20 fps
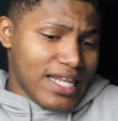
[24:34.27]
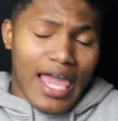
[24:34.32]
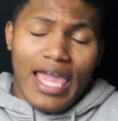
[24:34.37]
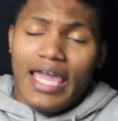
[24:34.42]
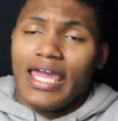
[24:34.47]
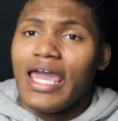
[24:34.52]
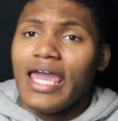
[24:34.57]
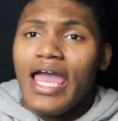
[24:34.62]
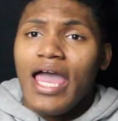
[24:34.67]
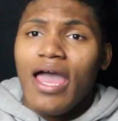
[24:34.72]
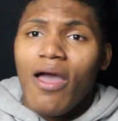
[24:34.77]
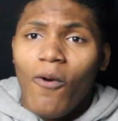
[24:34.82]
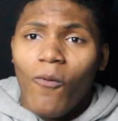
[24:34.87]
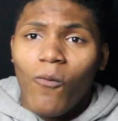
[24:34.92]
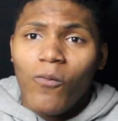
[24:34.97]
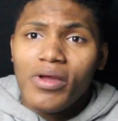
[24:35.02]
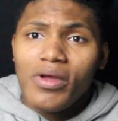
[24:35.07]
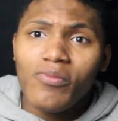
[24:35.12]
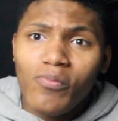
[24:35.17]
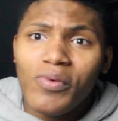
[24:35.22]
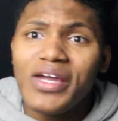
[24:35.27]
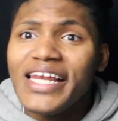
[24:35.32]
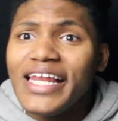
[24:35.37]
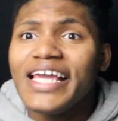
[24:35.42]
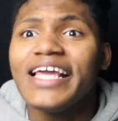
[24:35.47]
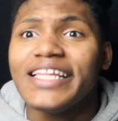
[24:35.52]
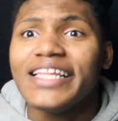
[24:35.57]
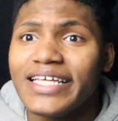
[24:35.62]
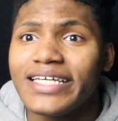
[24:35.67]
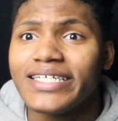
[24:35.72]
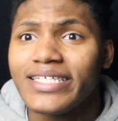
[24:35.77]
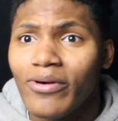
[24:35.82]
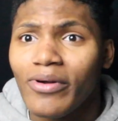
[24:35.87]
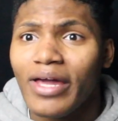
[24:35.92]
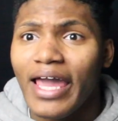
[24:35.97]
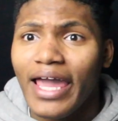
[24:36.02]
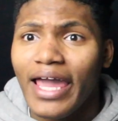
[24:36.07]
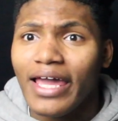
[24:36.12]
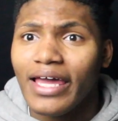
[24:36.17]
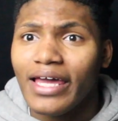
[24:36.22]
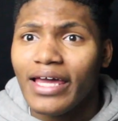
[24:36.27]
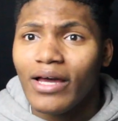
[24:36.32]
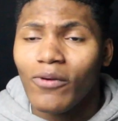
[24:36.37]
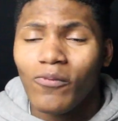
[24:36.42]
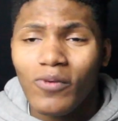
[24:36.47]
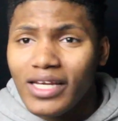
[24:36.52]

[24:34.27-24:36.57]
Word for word: Like, we need this, okay?